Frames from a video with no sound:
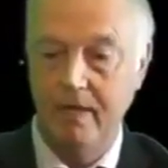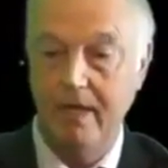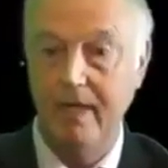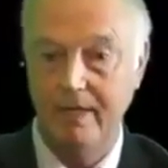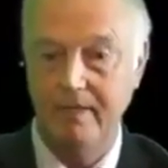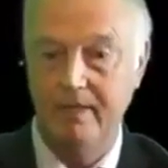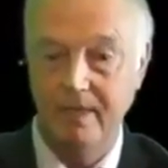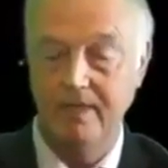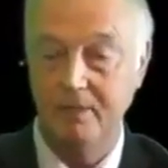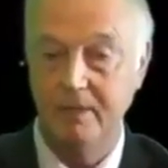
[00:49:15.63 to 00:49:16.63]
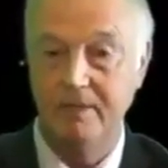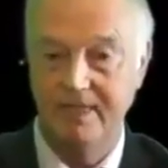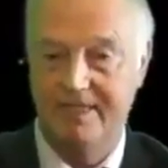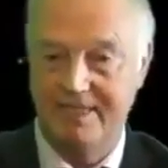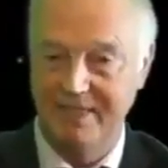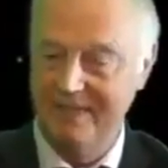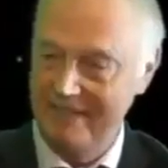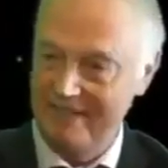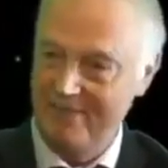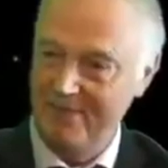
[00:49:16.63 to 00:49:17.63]
and charge you interest on
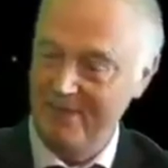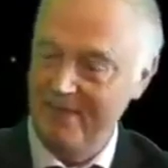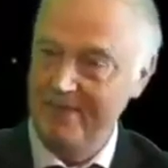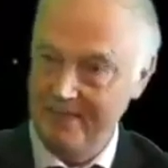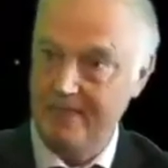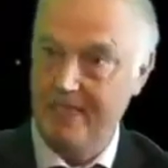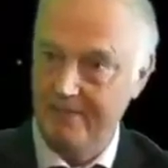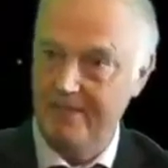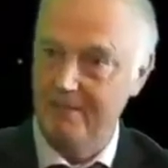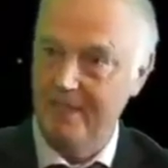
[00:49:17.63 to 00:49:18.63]
it for just having the